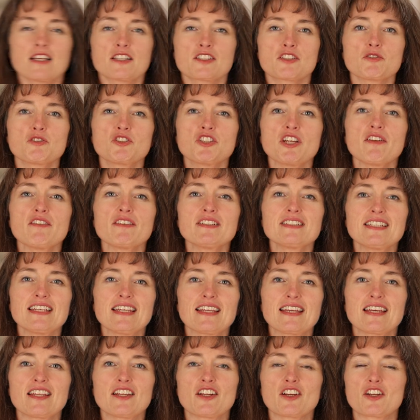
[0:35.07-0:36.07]
So jealousy
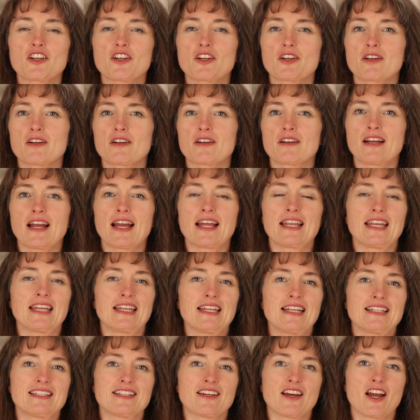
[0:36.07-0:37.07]
can occur at
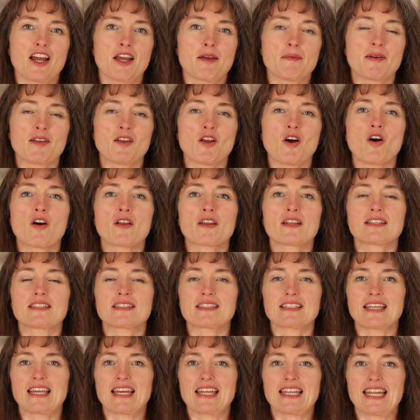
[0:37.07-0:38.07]
any time and
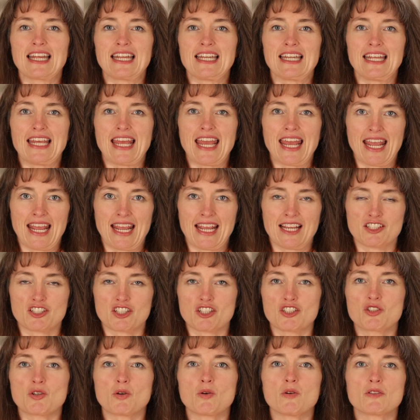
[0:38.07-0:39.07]
honestly at any age.
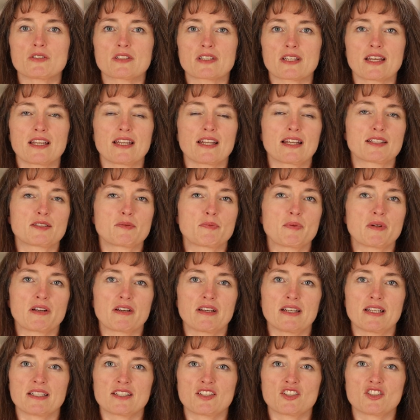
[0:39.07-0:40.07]
Adults can
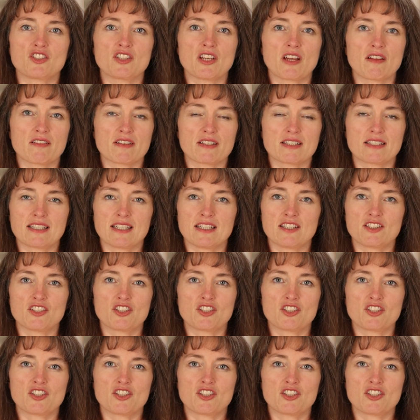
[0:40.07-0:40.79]
experience jealousy